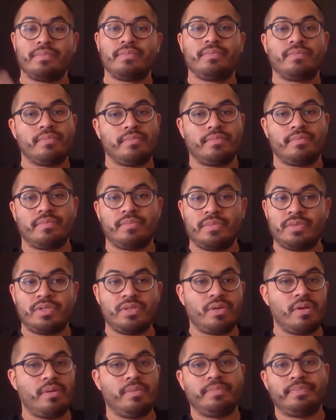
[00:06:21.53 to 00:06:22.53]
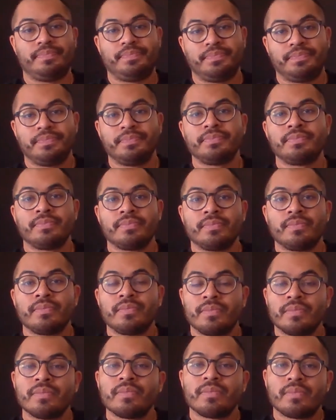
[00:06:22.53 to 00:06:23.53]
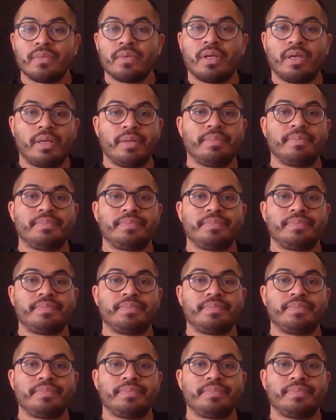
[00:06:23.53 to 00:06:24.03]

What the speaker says: So, okay.